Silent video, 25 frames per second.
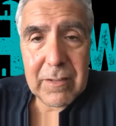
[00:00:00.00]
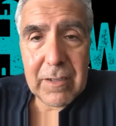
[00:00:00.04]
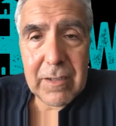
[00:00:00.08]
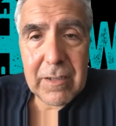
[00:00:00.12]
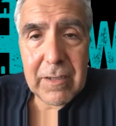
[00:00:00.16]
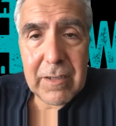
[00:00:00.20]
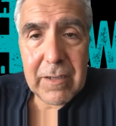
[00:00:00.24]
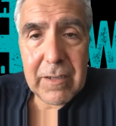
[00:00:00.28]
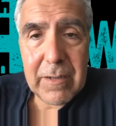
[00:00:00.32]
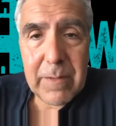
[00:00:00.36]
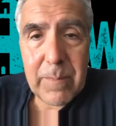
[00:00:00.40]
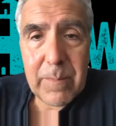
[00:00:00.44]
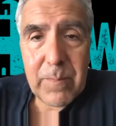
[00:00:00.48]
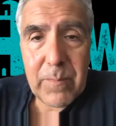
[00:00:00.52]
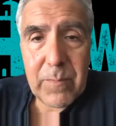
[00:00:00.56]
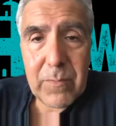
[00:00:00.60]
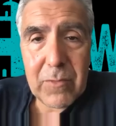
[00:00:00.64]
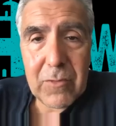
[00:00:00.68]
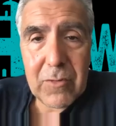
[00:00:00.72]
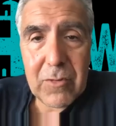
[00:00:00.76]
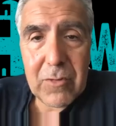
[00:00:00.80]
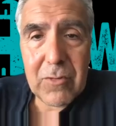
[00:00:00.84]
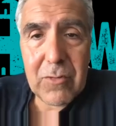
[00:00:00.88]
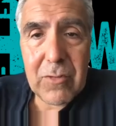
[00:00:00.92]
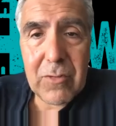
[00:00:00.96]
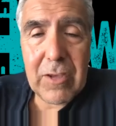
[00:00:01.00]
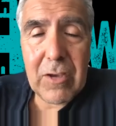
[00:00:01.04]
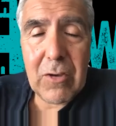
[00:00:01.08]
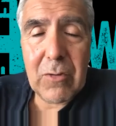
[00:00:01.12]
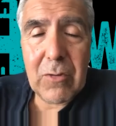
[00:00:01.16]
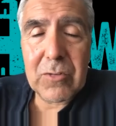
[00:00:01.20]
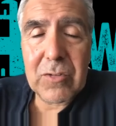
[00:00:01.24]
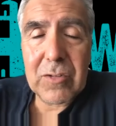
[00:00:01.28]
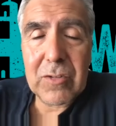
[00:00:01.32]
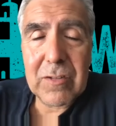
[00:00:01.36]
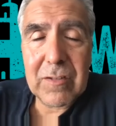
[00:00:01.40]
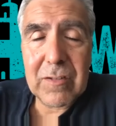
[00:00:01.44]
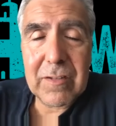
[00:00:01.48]
um, to do the
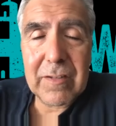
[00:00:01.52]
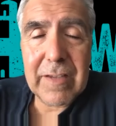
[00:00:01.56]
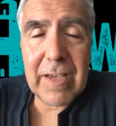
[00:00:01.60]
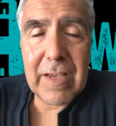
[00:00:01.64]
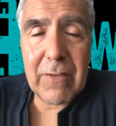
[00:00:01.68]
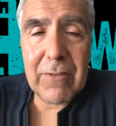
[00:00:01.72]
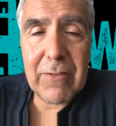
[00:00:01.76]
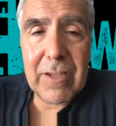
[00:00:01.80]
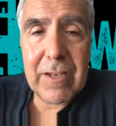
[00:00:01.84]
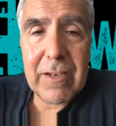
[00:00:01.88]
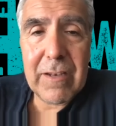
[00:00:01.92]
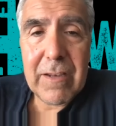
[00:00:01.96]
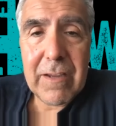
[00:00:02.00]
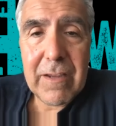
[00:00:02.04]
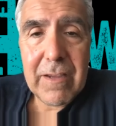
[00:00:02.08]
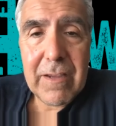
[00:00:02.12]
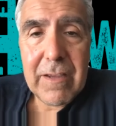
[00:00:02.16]
Ocean Seven.